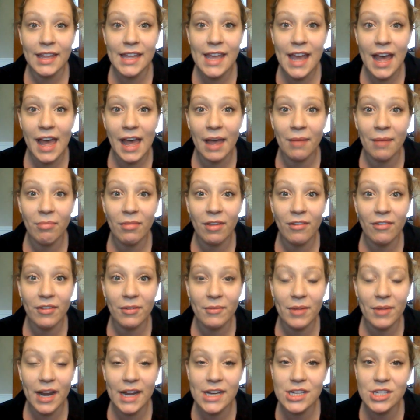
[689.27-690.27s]
yeah, I'm
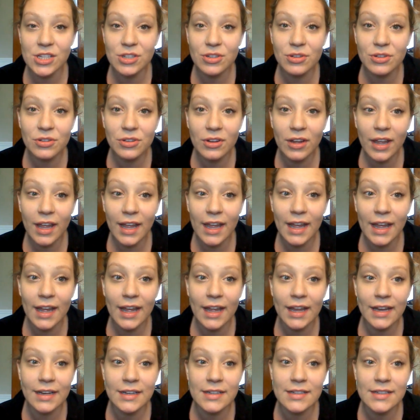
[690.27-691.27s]
loving what I do,
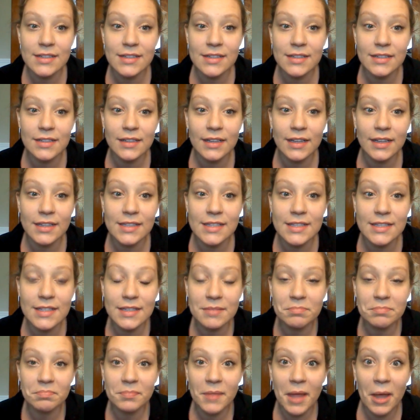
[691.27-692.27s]
and
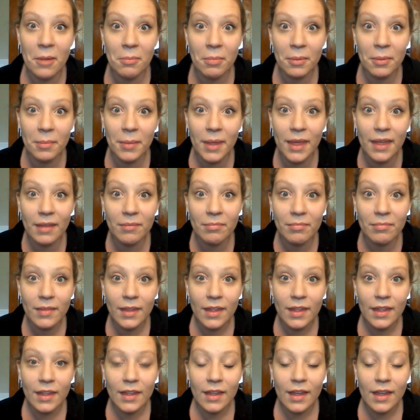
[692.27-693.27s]
it's helping me
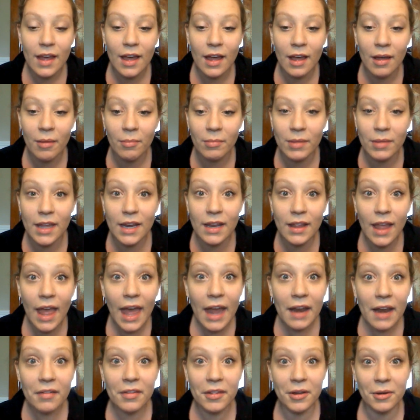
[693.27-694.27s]
get
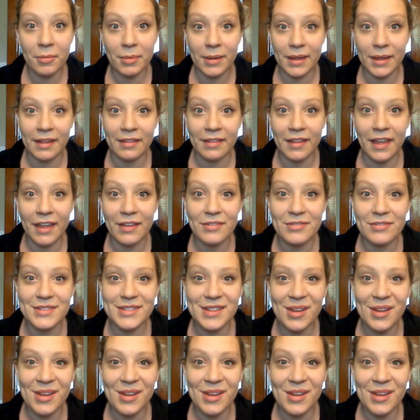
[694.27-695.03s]
ahead a little bit in life.